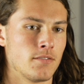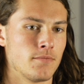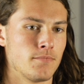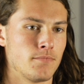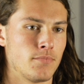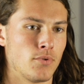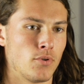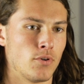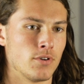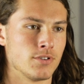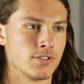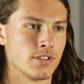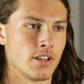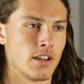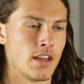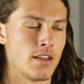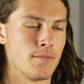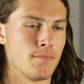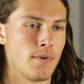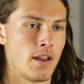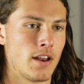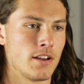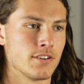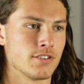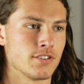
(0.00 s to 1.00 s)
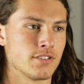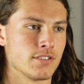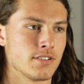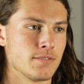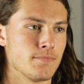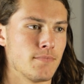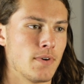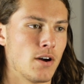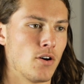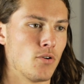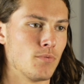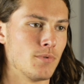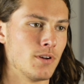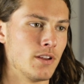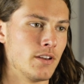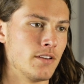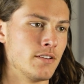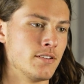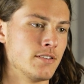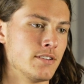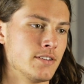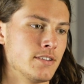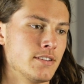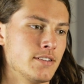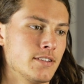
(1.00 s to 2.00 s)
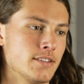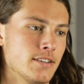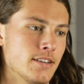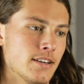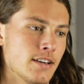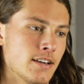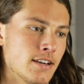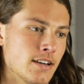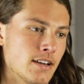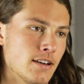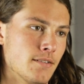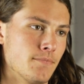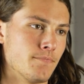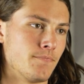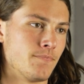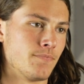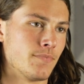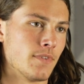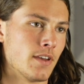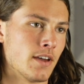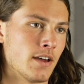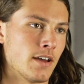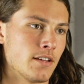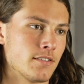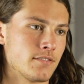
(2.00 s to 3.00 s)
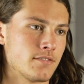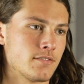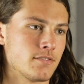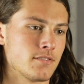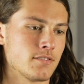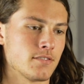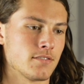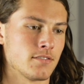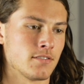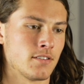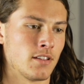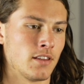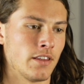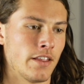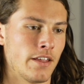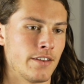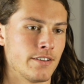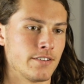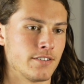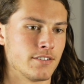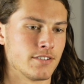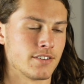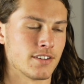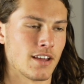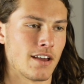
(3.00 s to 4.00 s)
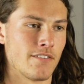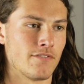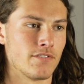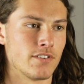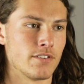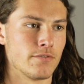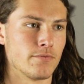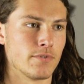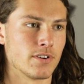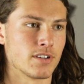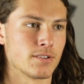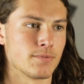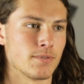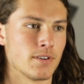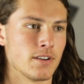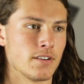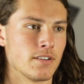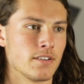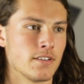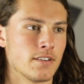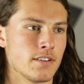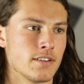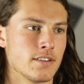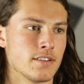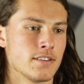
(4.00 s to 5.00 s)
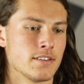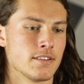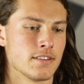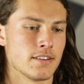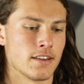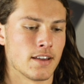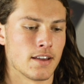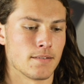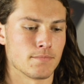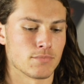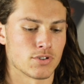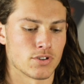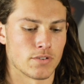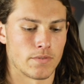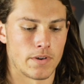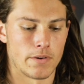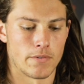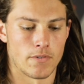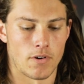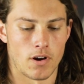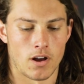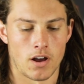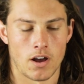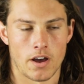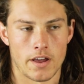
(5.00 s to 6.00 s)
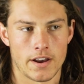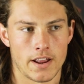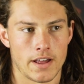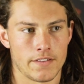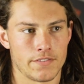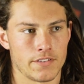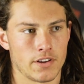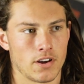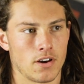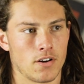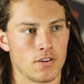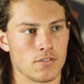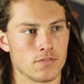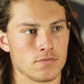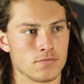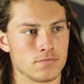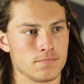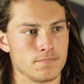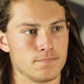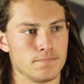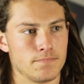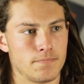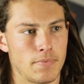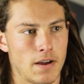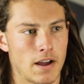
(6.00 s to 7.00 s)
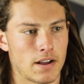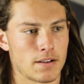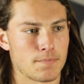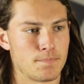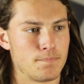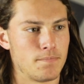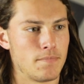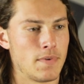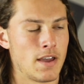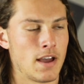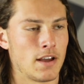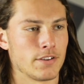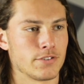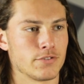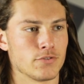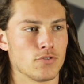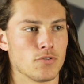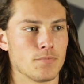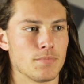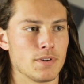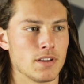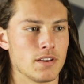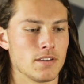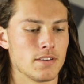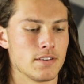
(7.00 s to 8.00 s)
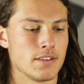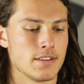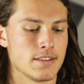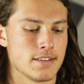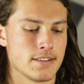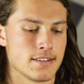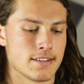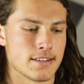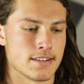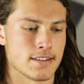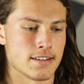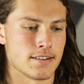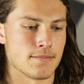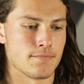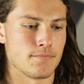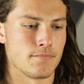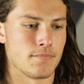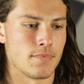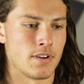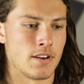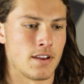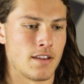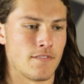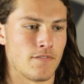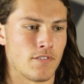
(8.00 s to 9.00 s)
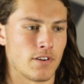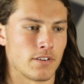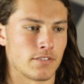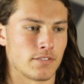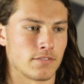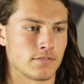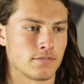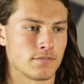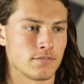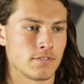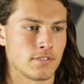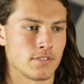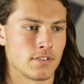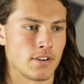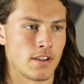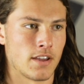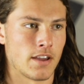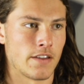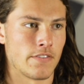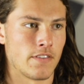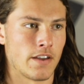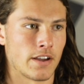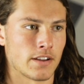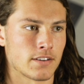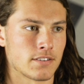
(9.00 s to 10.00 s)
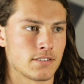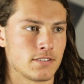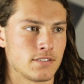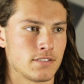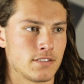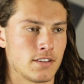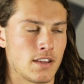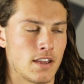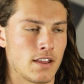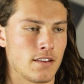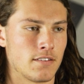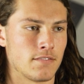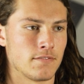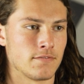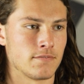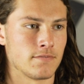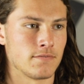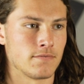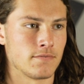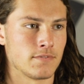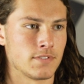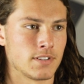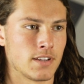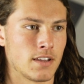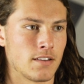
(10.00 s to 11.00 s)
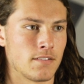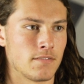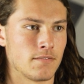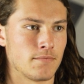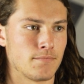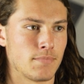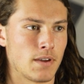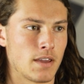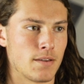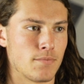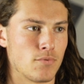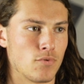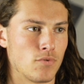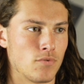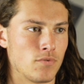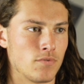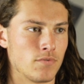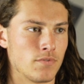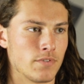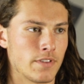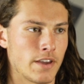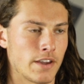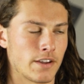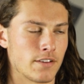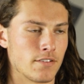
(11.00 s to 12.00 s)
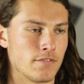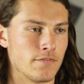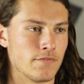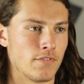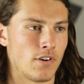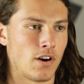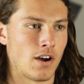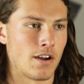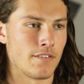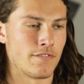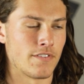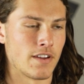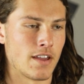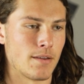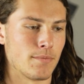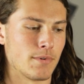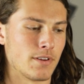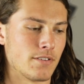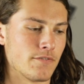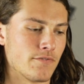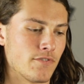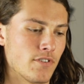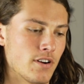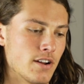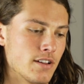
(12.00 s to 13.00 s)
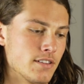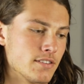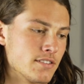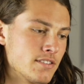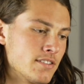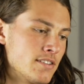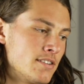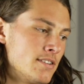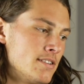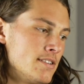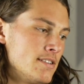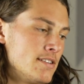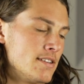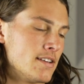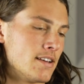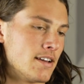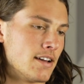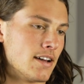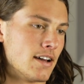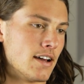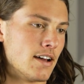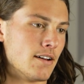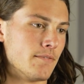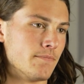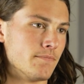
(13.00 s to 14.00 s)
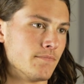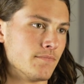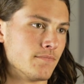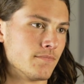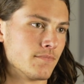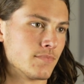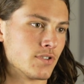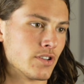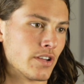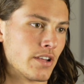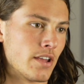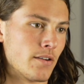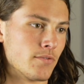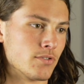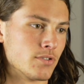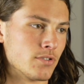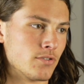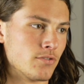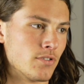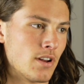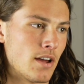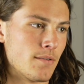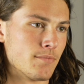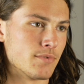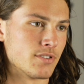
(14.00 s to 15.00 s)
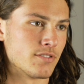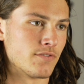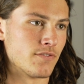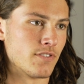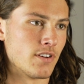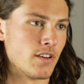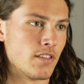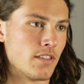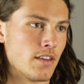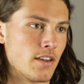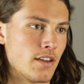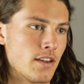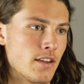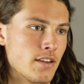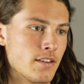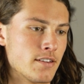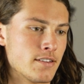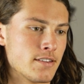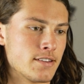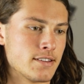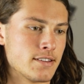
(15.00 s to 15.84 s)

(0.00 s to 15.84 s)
boys that he manages in Melbourne, at the London Tavern in Richmond. So we hired out the whole back outdoor bit, and everyone had like 10 people they could invite, family and friends. So it was a good atmosphere there.